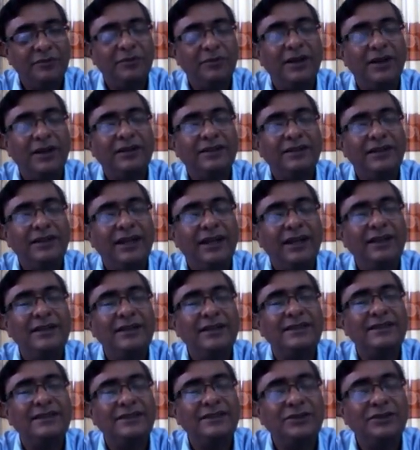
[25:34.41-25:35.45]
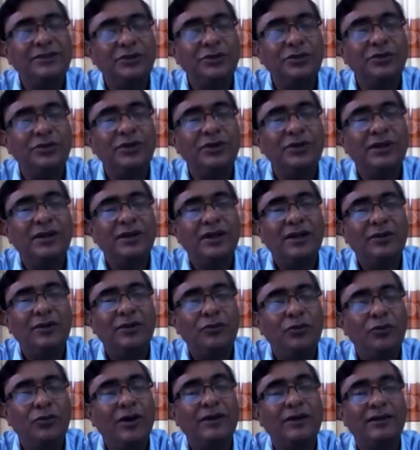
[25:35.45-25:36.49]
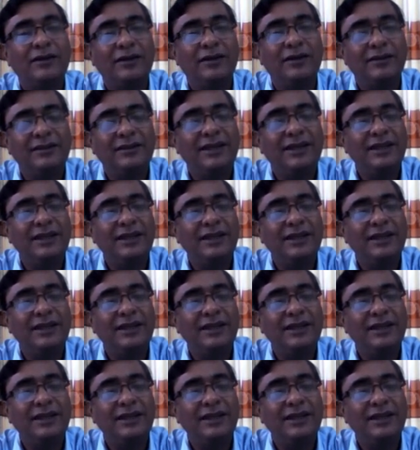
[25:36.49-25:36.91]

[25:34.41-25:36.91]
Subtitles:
but there is no water,